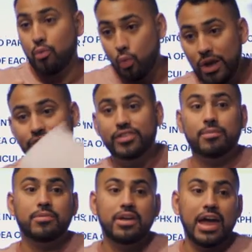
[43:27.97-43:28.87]

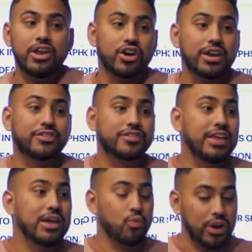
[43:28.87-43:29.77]
wisdom. And you're going to
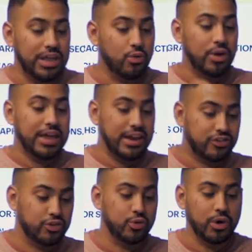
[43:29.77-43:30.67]
see when we get
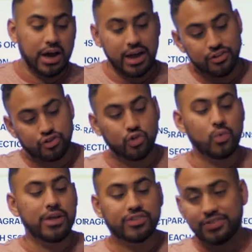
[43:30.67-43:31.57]
into in 2
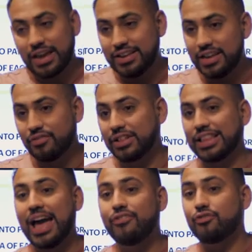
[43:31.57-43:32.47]
weeks, this idea of a
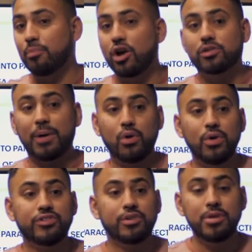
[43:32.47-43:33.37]
life marked by
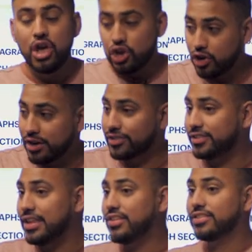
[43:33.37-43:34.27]
wisdom, you're going to
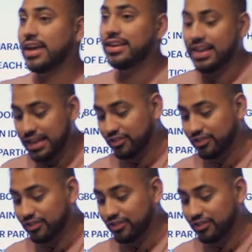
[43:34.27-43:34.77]
see this idea.